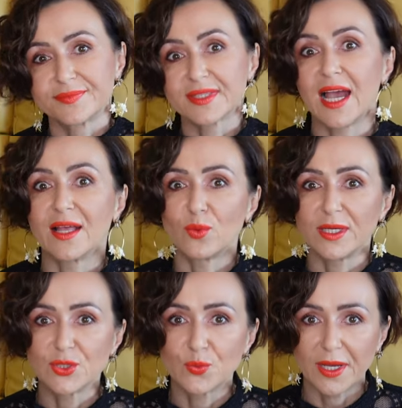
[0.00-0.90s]
can't
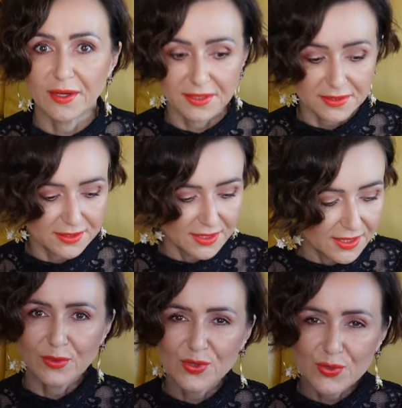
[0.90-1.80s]
wait to wear it.
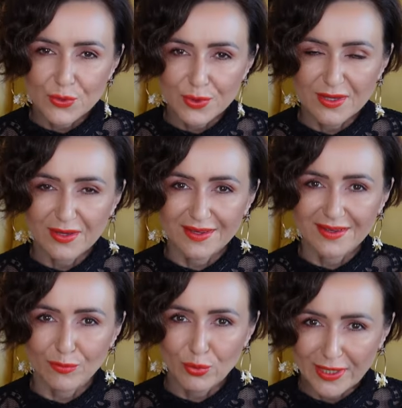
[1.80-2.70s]
Jumpsuit
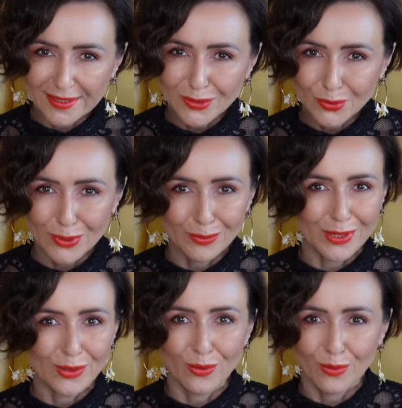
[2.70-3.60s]
print will
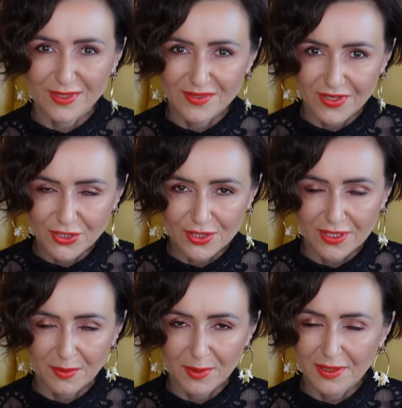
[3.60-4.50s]
be always
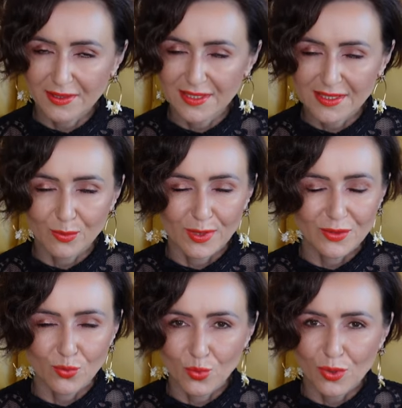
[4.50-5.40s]
fashionable, doesn't
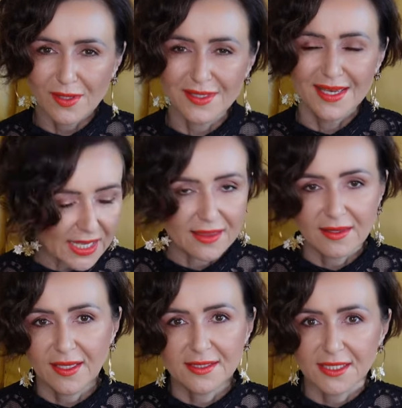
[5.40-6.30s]
matter what. I
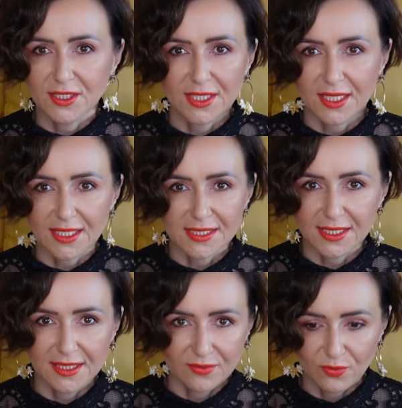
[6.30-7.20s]
think it's such a
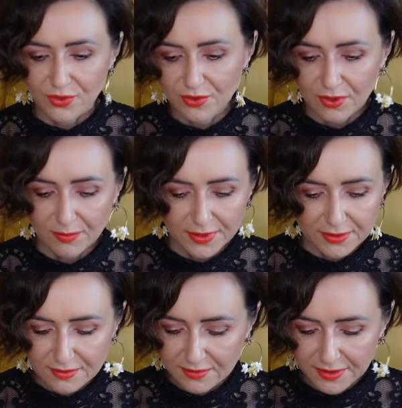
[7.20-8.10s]
classic in a wardrobe. It
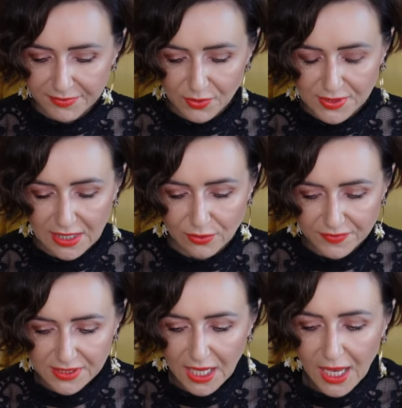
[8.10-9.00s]
never goes out of
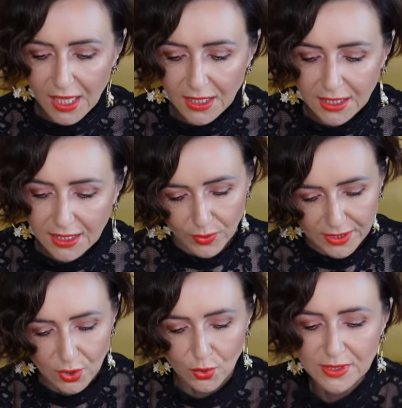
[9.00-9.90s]
style. We
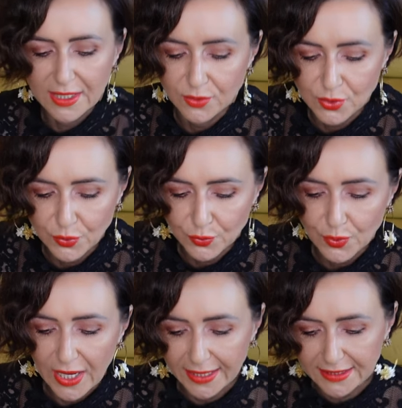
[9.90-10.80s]
go now to
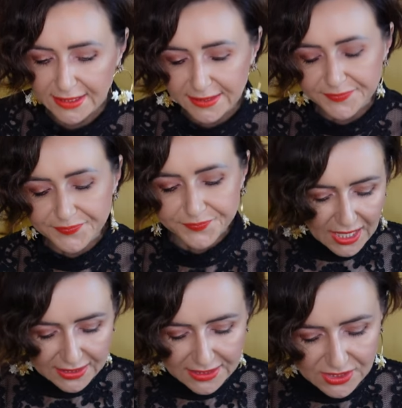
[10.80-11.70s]

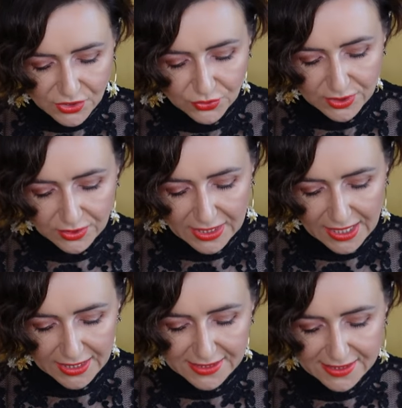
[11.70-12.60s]
ACNE studio,
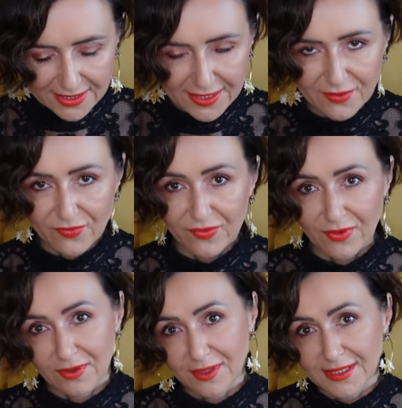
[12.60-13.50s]
guys. And
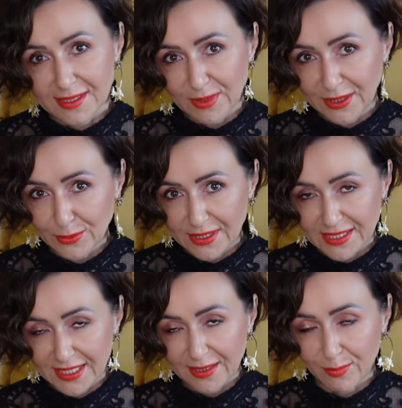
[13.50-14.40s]
for somebody who
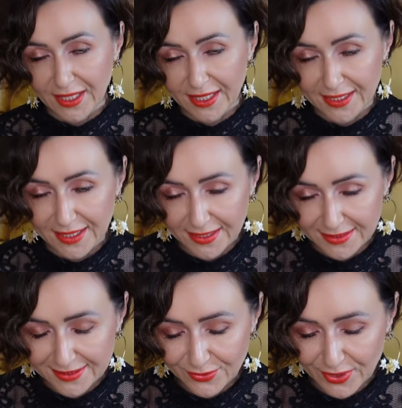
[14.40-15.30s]
doesn't like black and
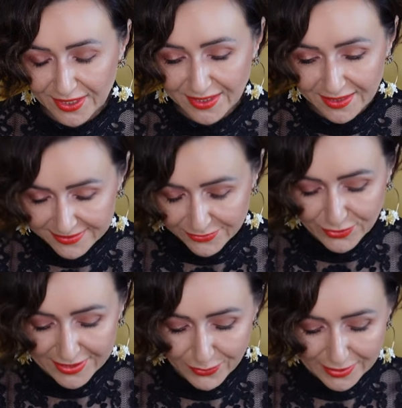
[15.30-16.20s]
gray, I've done
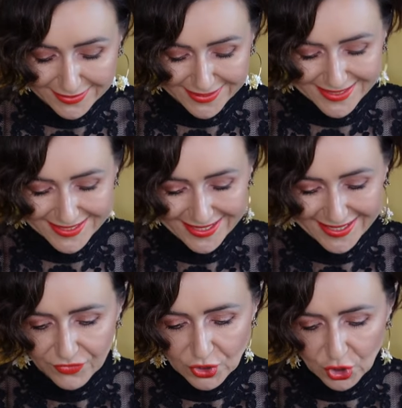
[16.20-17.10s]
really well this
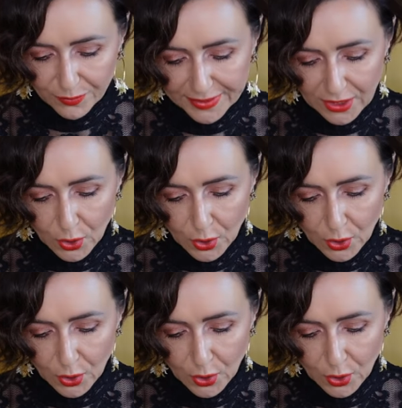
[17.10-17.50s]
shopping